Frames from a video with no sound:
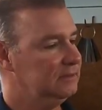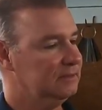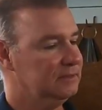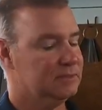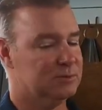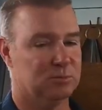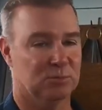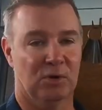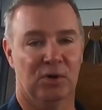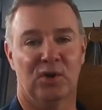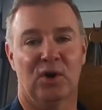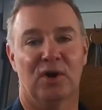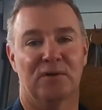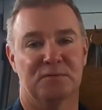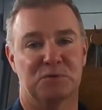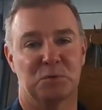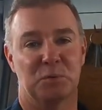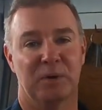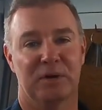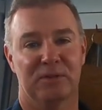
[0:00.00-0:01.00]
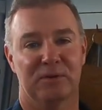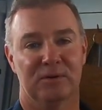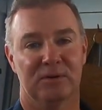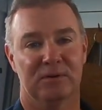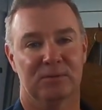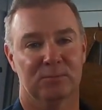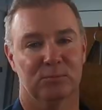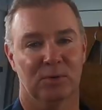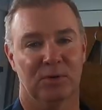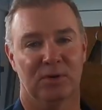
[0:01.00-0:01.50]
it's runoffs
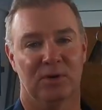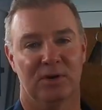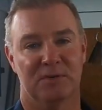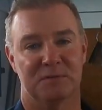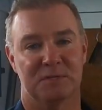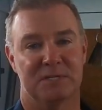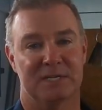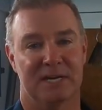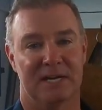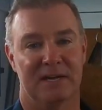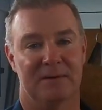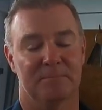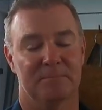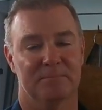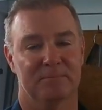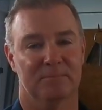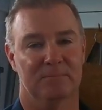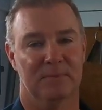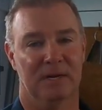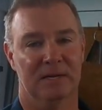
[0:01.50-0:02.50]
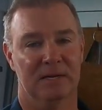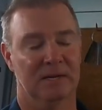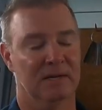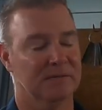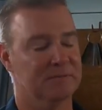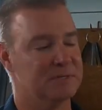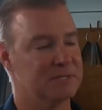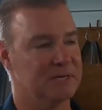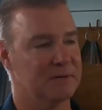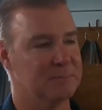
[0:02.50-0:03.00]
weather, runoffs time. I
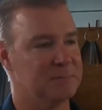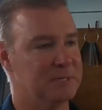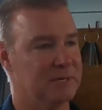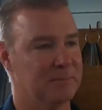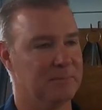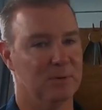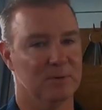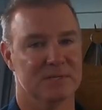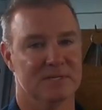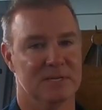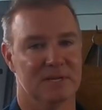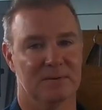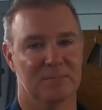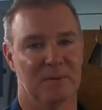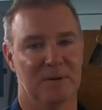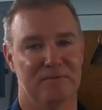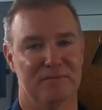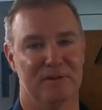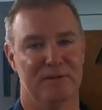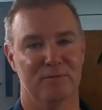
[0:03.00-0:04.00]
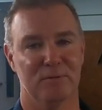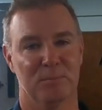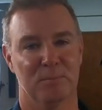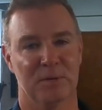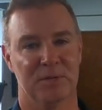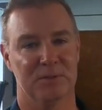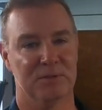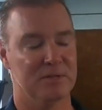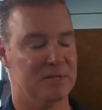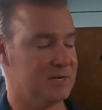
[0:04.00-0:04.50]
love September. It's like my favorite
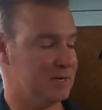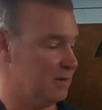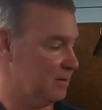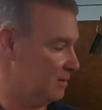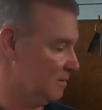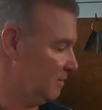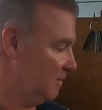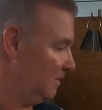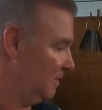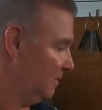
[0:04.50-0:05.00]
month of the year.